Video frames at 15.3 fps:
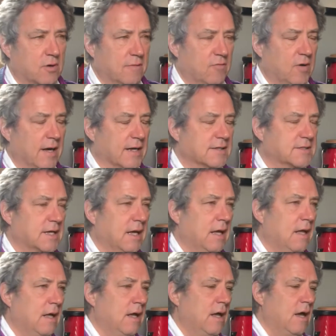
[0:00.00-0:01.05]
of risk.
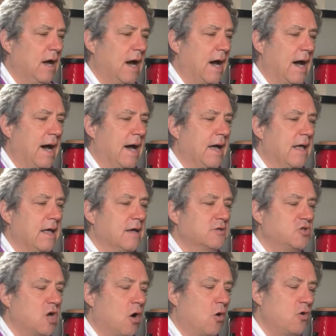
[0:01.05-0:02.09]
Uh,
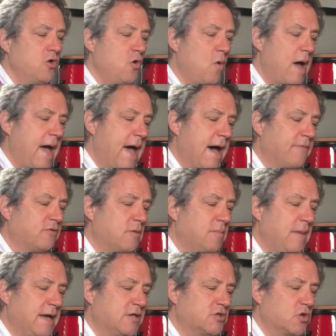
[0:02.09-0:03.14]
so you have to
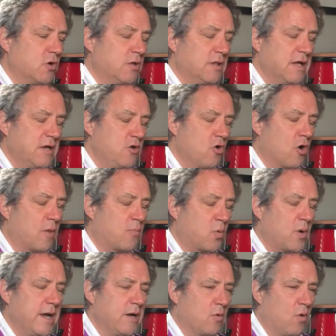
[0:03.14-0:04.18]
make certain that your
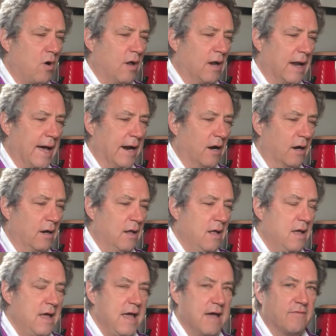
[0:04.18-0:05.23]
pre-qual letter,
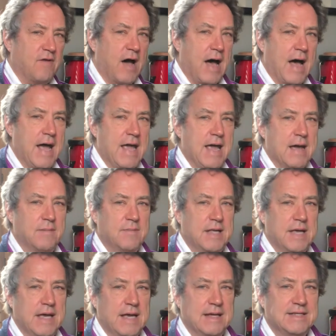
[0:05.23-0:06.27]
if I am
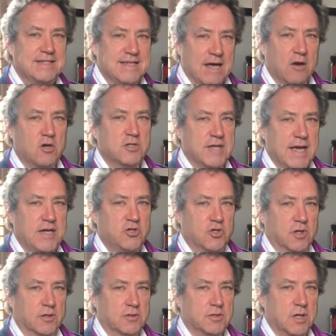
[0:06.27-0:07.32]
the seller's
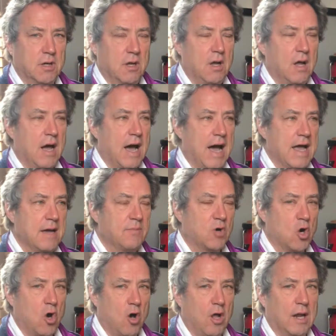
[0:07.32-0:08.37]
agent, I am
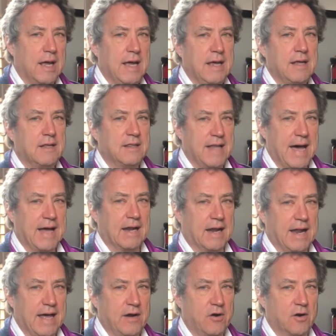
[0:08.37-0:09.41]
calling that
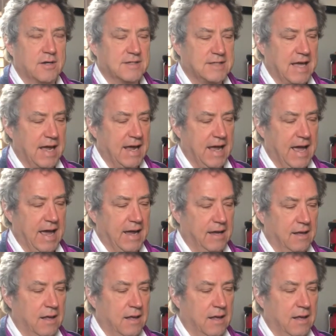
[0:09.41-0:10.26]
lender and saying, hey,